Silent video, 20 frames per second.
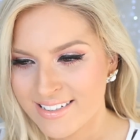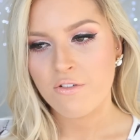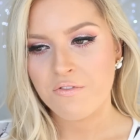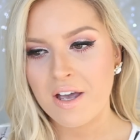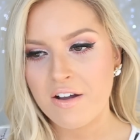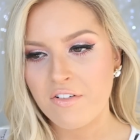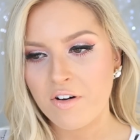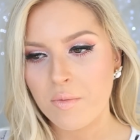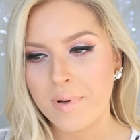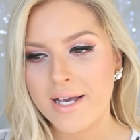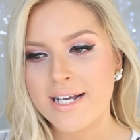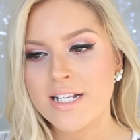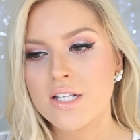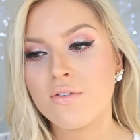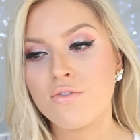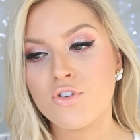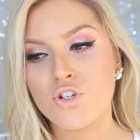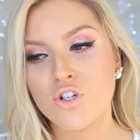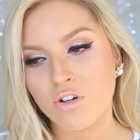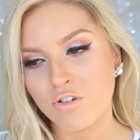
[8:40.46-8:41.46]
Favourite piece
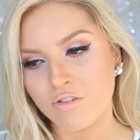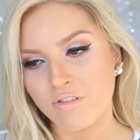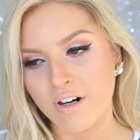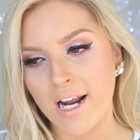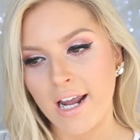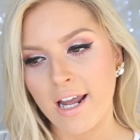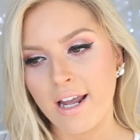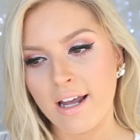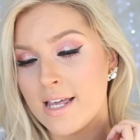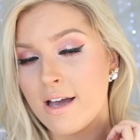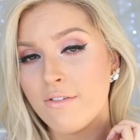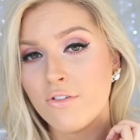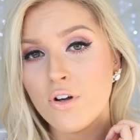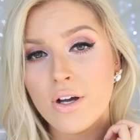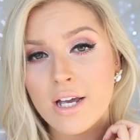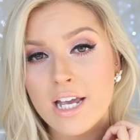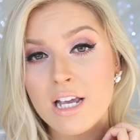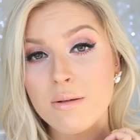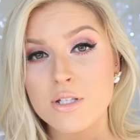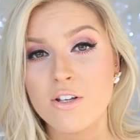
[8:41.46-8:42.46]
of jewellery? I've
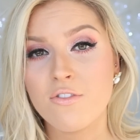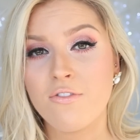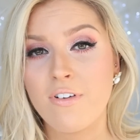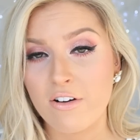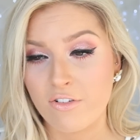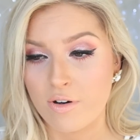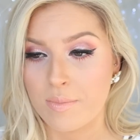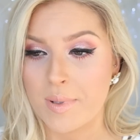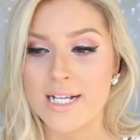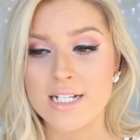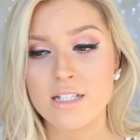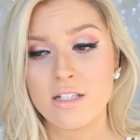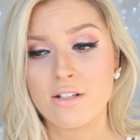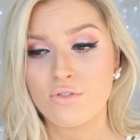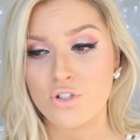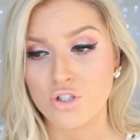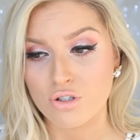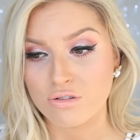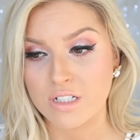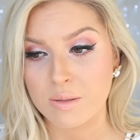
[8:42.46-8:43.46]
got heaps of favourite pieces
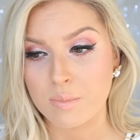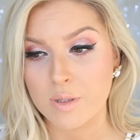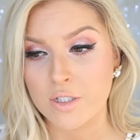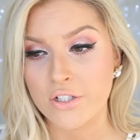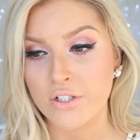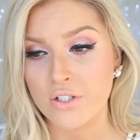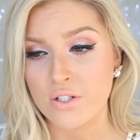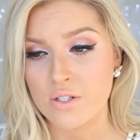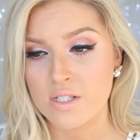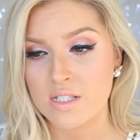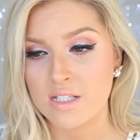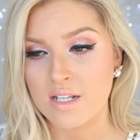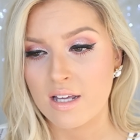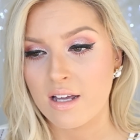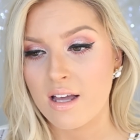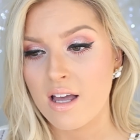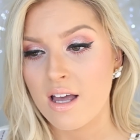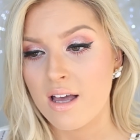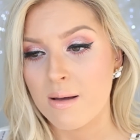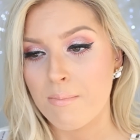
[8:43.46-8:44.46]
of jewellery because
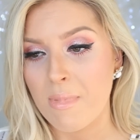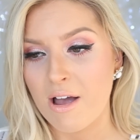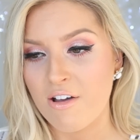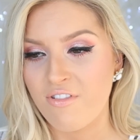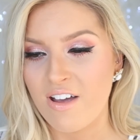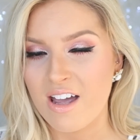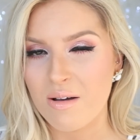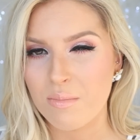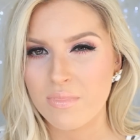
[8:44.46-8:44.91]
my